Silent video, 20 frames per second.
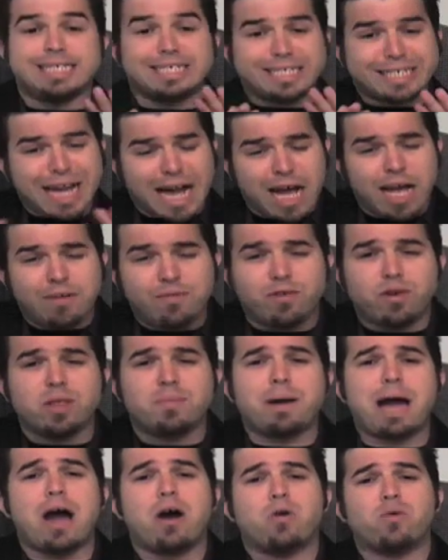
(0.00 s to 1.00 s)
it's time for
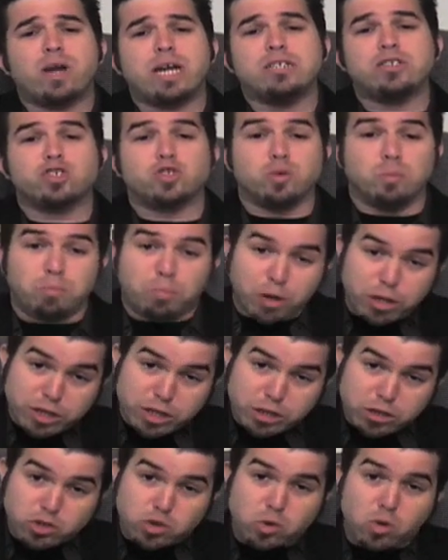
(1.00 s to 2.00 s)
the Power Rangers to put
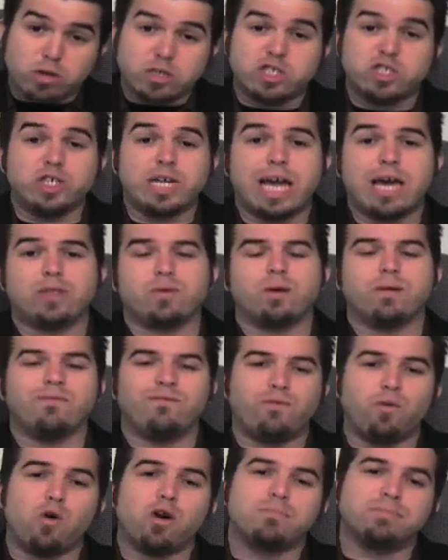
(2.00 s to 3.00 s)
their Zords together
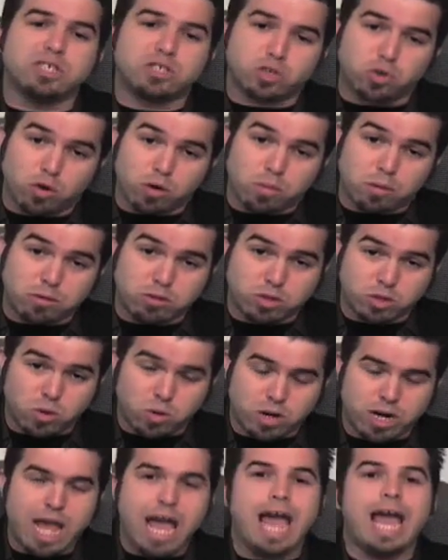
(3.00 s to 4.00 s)
and form the Turbo
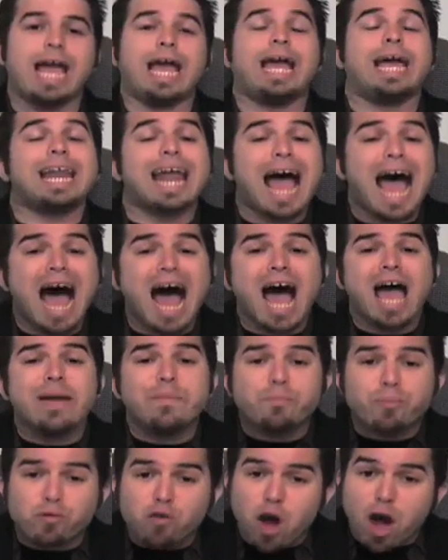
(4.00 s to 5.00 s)
Zord. And
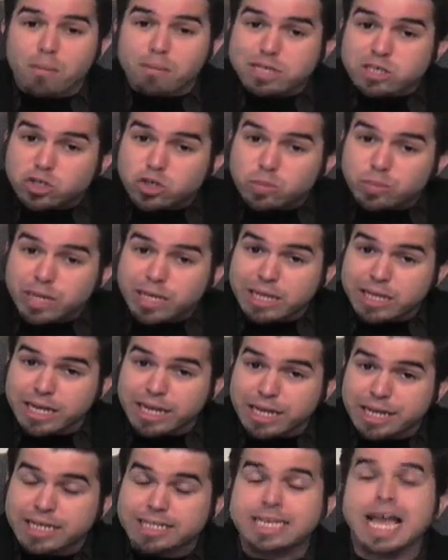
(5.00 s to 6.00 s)
I promise to be
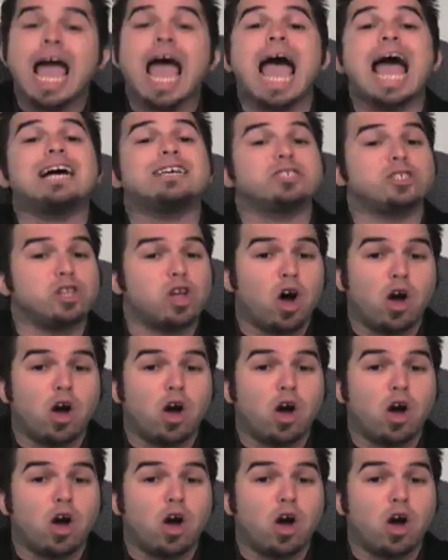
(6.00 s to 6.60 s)
lenient as